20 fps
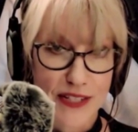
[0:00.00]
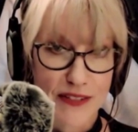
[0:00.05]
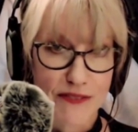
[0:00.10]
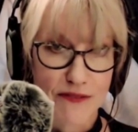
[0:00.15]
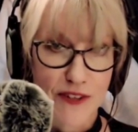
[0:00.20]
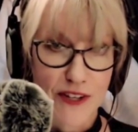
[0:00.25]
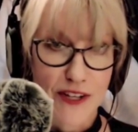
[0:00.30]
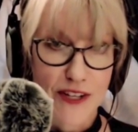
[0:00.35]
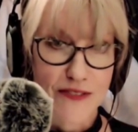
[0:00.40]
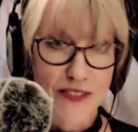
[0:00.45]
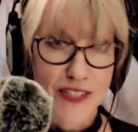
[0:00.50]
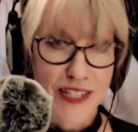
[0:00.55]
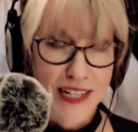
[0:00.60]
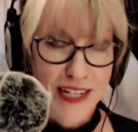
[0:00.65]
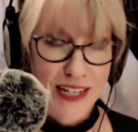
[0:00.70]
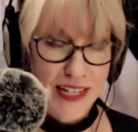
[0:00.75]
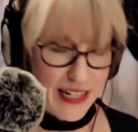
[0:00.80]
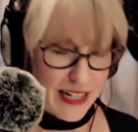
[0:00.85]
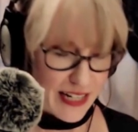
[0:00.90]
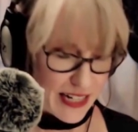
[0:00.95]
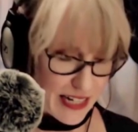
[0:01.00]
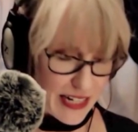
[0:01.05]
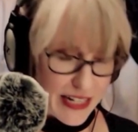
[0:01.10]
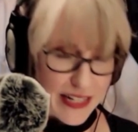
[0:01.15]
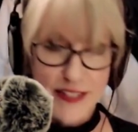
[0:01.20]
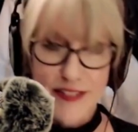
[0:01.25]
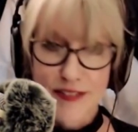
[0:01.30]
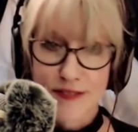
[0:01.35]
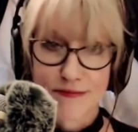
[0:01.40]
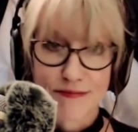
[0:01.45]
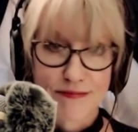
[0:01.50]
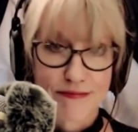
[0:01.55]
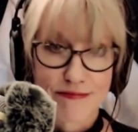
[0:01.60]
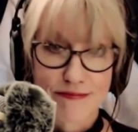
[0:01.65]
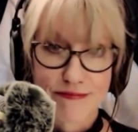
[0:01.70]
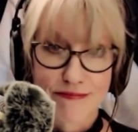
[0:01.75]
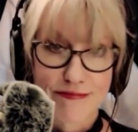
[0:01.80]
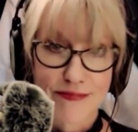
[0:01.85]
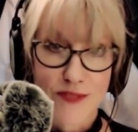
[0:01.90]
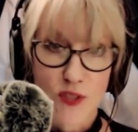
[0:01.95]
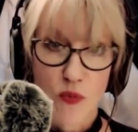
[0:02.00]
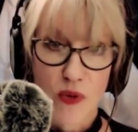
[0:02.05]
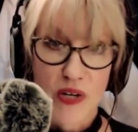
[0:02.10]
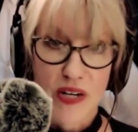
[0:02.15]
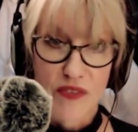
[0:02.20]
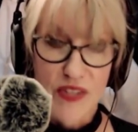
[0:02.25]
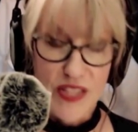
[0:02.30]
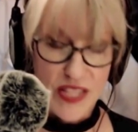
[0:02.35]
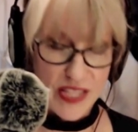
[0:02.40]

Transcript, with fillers: involved in whatever the